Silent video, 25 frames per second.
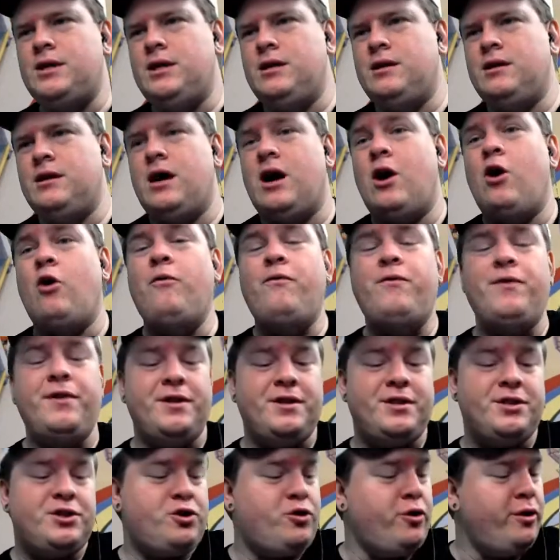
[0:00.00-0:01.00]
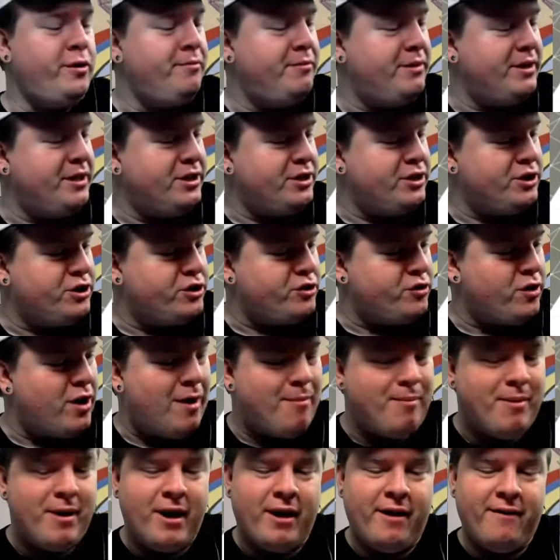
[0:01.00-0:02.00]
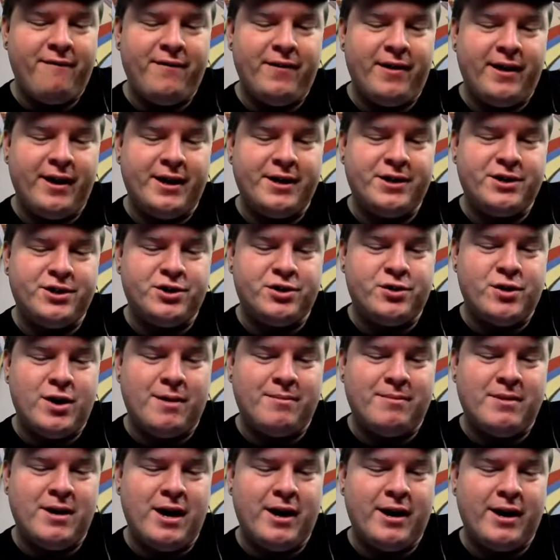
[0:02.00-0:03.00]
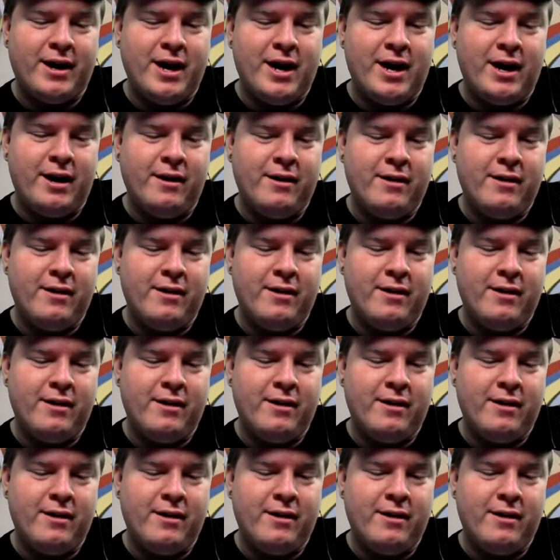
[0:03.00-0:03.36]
Hopefully the stream didn't just drop out. I feel like it just dropped out again.